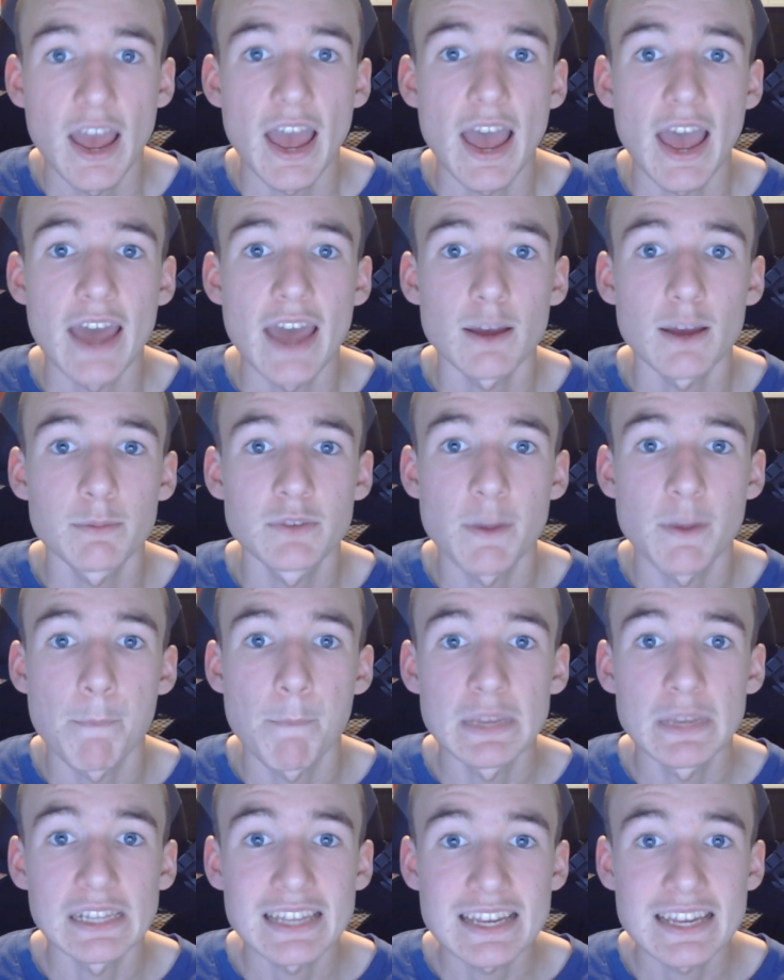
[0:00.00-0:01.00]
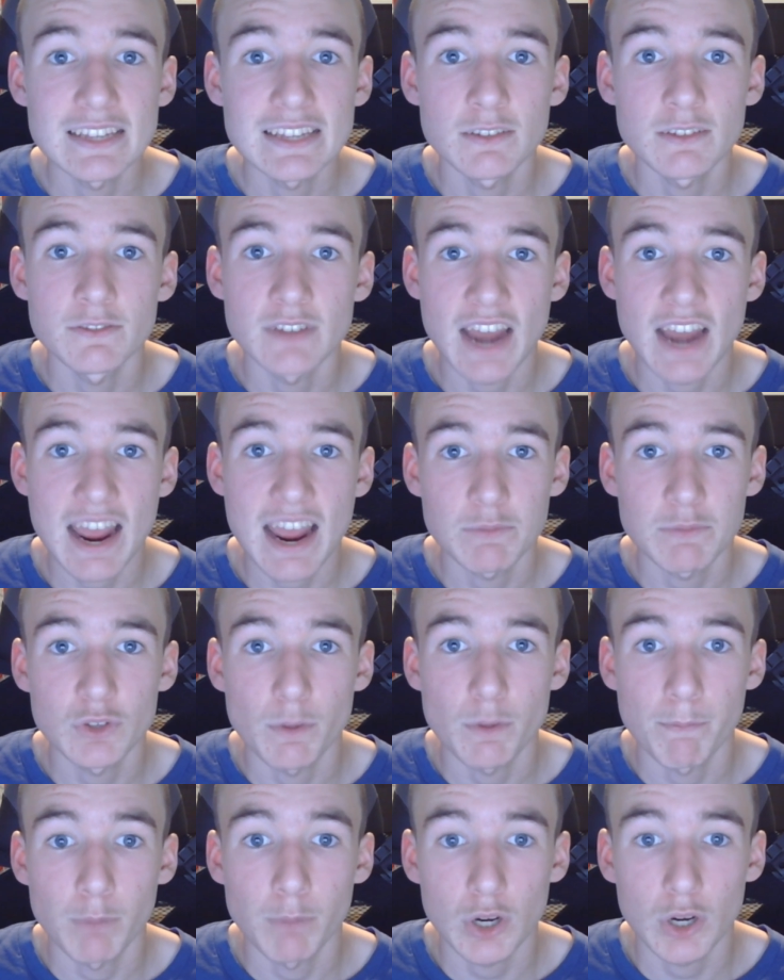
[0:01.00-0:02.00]
at up to billions of times
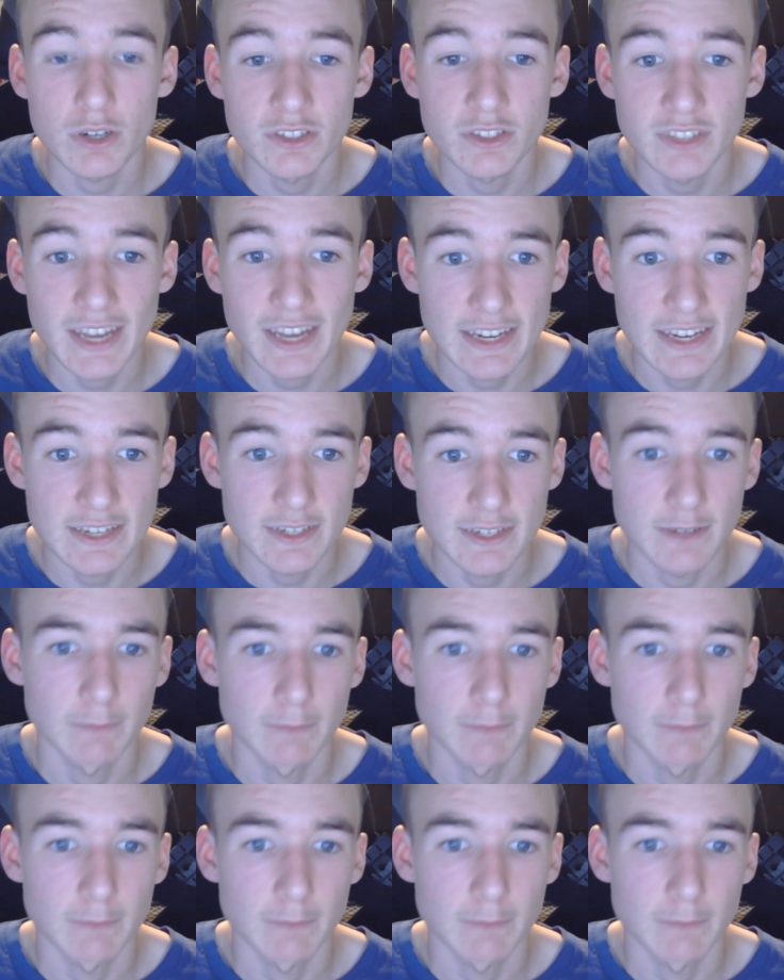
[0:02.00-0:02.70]
per second.